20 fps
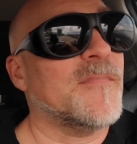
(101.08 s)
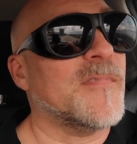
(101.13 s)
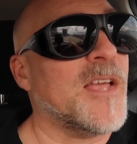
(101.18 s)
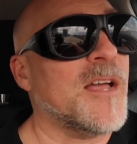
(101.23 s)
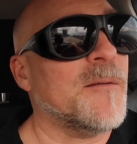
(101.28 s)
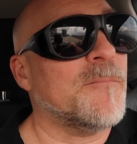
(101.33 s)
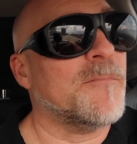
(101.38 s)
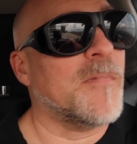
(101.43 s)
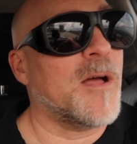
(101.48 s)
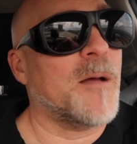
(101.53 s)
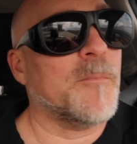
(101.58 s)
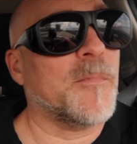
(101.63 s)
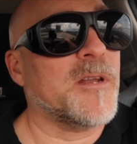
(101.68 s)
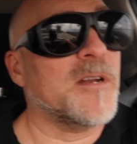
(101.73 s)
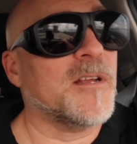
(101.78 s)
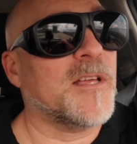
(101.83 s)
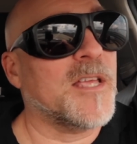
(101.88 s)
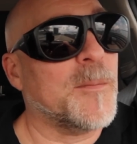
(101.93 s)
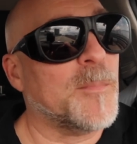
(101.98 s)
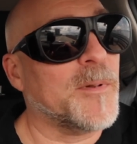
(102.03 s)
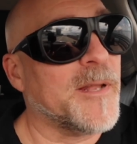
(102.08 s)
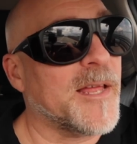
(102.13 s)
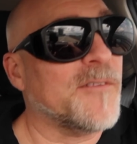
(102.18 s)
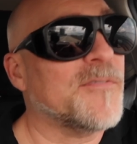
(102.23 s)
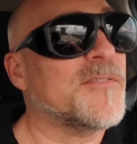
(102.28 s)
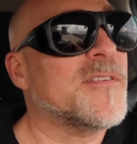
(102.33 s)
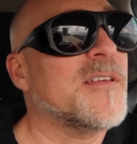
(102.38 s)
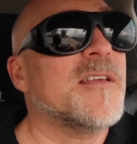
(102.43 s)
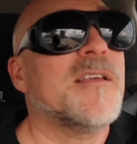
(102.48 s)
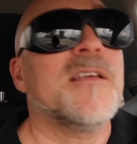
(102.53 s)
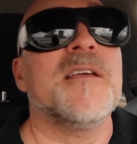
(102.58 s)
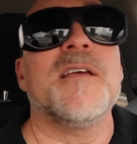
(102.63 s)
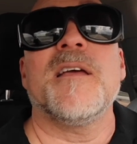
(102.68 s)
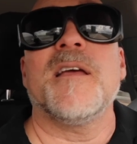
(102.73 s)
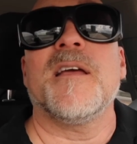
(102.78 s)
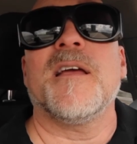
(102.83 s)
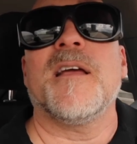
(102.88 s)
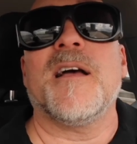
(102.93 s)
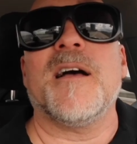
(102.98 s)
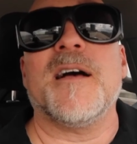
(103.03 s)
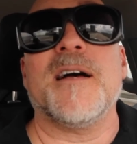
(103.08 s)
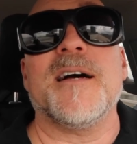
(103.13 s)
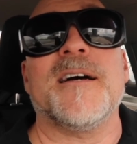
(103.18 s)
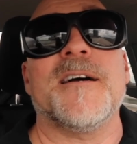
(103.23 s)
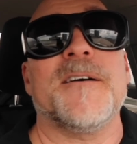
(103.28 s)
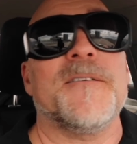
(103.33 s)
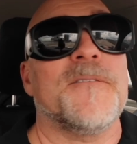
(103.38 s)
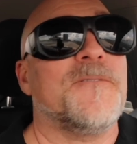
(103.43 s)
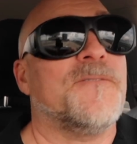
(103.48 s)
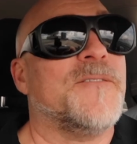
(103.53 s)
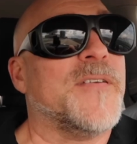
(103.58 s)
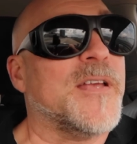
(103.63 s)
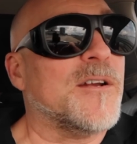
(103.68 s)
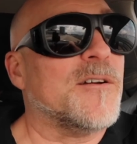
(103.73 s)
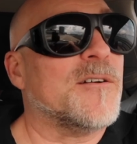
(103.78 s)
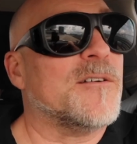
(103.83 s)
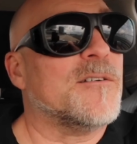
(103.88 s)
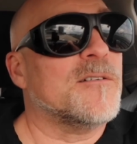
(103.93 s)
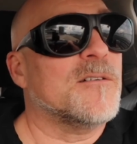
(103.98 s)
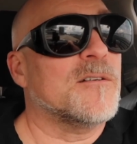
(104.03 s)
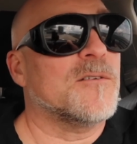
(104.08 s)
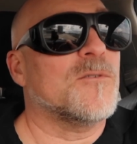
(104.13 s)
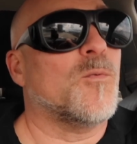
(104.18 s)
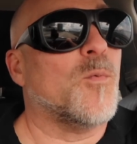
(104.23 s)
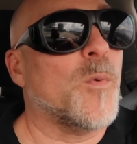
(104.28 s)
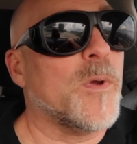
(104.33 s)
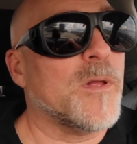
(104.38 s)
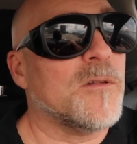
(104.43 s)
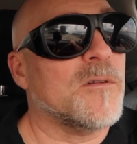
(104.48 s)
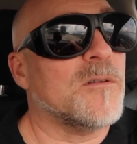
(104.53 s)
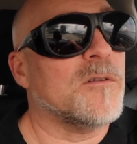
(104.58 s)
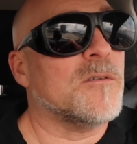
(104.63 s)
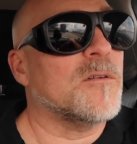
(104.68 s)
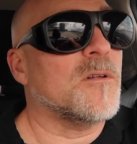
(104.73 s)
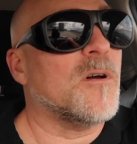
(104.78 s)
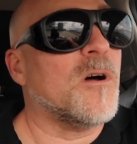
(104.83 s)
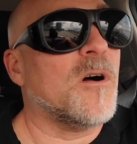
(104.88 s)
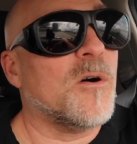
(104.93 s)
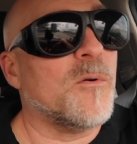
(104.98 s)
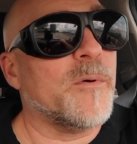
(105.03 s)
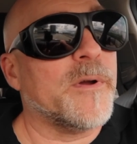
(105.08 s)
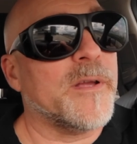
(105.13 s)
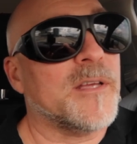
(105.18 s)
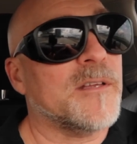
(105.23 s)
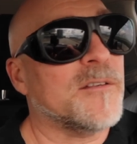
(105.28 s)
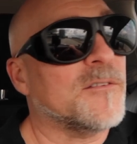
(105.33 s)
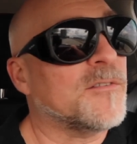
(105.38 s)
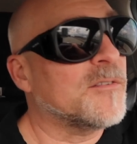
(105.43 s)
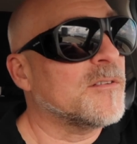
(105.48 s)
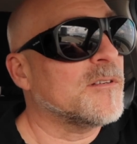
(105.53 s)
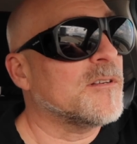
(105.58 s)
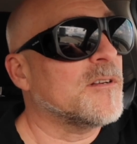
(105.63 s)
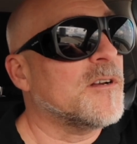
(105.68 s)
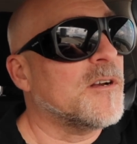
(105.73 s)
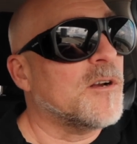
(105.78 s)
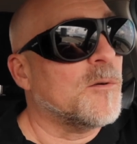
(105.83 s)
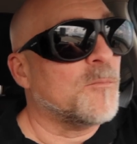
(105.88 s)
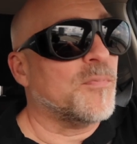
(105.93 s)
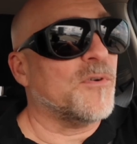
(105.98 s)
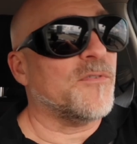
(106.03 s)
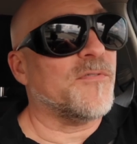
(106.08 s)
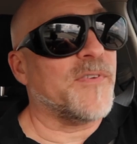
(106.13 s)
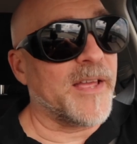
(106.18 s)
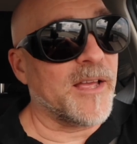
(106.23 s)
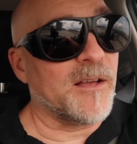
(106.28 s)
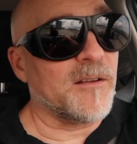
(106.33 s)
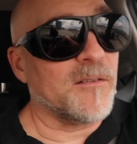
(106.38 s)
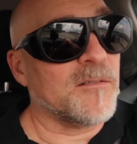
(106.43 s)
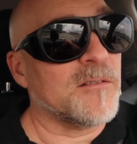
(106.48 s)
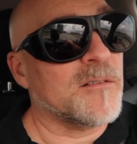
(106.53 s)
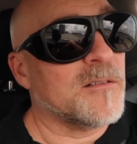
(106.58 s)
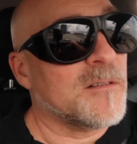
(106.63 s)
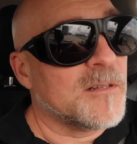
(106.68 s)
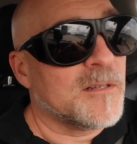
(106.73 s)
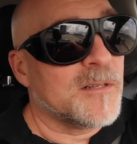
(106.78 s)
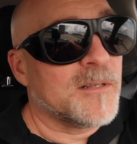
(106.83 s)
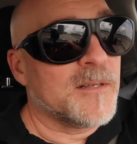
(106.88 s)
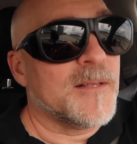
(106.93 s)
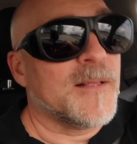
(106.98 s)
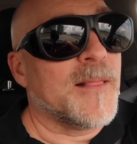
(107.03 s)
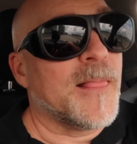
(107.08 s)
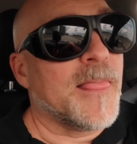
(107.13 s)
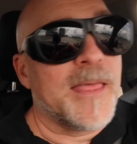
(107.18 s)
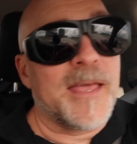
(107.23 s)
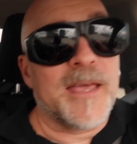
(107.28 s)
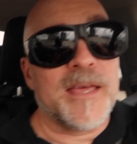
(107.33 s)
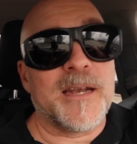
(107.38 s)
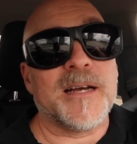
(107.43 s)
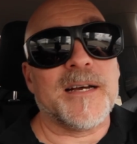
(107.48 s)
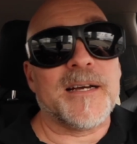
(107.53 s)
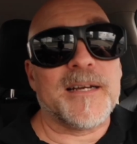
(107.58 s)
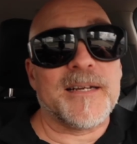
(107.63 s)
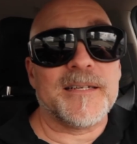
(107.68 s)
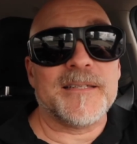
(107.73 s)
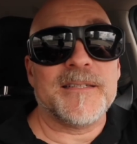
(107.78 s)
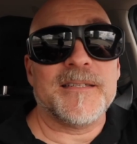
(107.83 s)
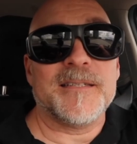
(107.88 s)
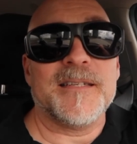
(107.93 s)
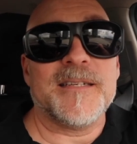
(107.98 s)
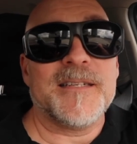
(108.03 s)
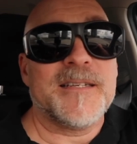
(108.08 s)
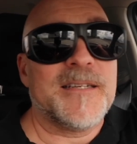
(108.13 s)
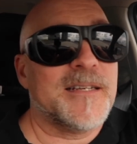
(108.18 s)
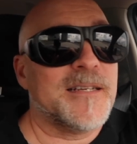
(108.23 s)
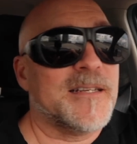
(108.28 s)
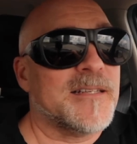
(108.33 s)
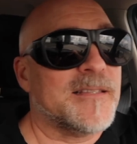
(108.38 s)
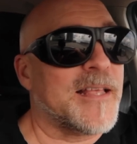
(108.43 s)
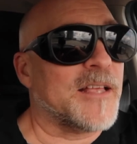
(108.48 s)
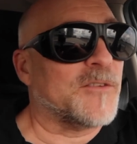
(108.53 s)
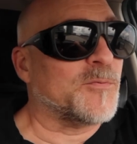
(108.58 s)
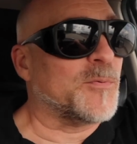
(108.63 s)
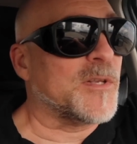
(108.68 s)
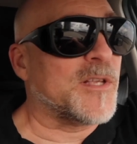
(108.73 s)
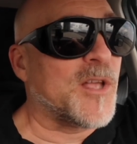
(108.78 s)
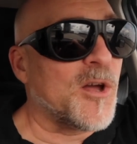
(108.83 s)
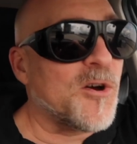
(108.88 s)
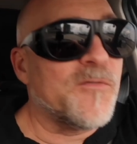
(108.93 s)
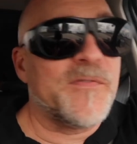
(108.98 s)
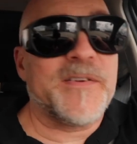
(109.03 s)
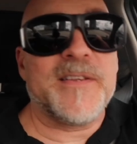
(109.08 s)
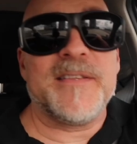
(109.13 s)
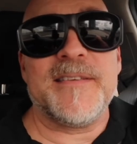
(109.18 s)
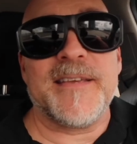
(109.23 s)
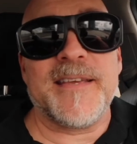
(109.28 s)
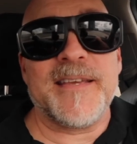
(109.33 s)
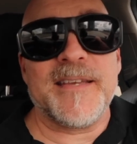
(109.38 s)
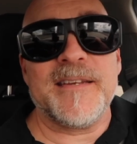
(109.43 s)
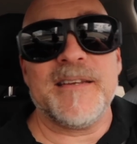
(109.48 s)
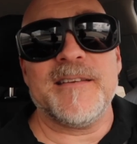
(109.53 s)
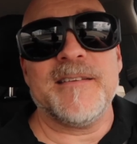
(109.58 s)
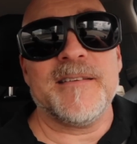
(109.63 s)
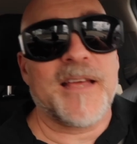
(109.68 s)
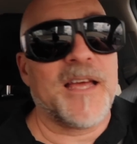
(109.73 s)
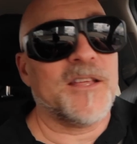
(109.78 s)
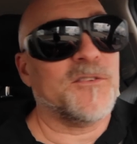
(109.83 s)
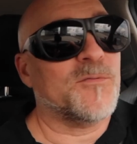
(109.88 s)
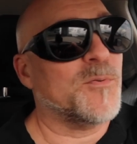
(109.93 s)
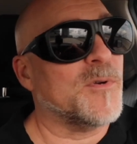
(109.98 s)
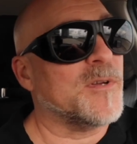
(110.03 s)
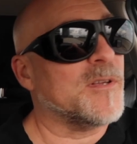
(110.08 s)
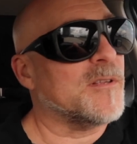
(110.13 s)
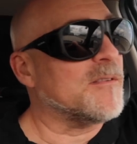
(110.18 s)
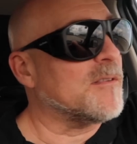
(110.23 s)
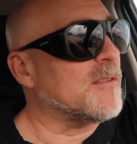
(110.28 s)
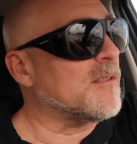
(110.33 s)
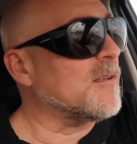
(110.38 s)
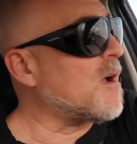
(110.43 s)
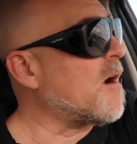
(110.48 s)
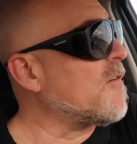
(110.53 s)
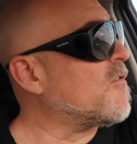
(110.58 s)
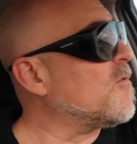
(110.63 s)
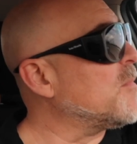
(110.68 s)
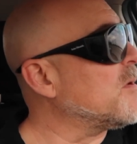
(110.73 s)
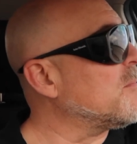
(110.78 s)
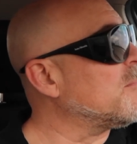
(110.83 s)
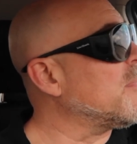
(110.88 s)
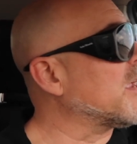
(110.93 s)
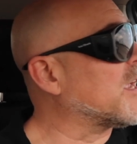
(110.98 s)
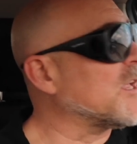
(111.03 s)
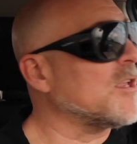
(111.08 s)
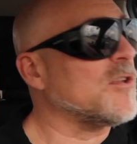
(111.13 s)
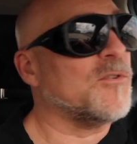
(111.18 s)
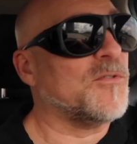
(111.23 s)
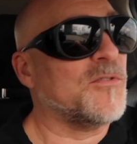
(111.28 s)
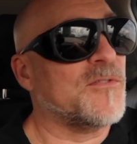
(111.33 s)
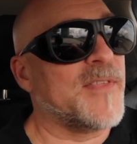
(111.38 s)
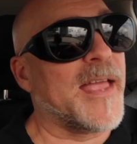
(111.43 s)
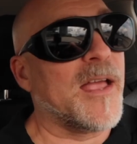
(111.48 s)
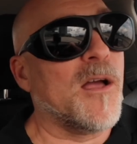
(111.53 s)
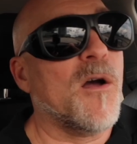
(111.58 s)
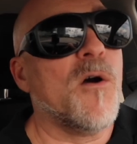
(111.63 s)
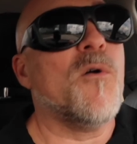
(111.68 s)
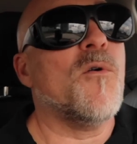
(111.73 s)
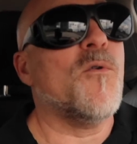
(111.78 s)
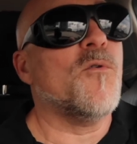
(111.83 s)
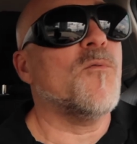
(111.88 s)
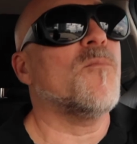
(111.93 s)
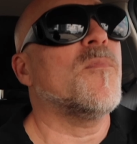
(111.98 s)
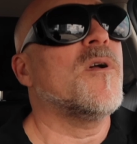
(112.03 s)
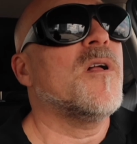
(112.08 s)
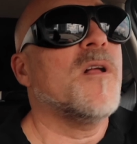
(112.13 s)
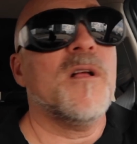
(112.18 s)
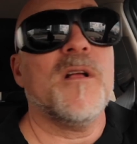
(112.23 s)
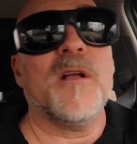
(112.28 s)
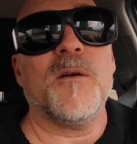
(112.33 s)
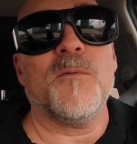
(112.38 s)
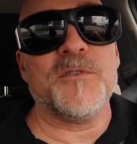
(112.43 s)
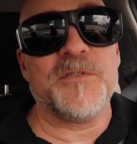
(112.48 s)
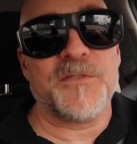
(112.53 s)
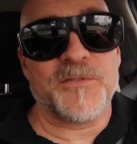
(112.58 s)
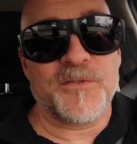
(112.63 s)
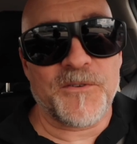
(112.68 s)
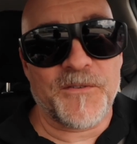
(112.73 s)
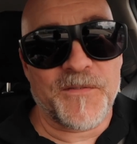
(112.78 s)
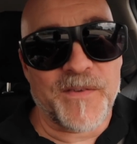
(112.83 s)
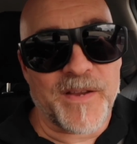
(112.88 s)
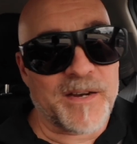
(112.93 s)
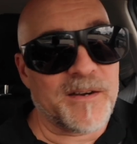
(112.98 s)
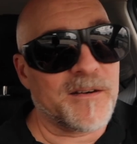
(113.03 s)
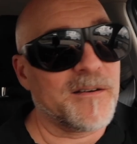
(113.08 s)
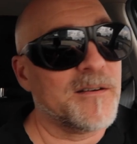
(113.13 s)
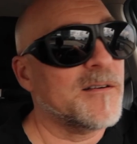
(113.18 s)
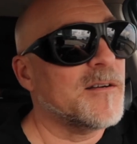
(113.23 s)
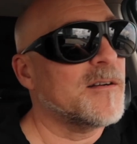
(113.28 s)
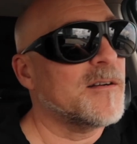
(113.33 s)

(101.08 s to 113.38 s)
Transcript: Yep, I'm gonna keep left. Uh, fear will always prevail, and uh, that's what COVID did. That's what the government making you stay home was, through fear.